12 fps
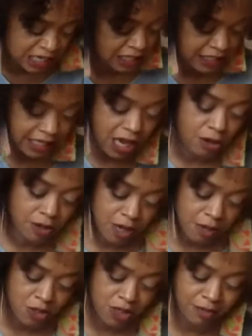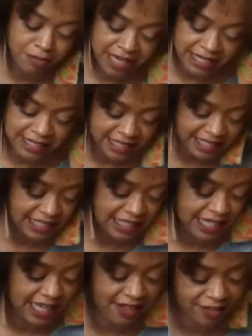So I'm going to mix this
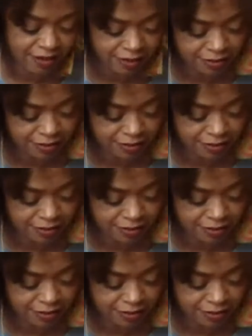together.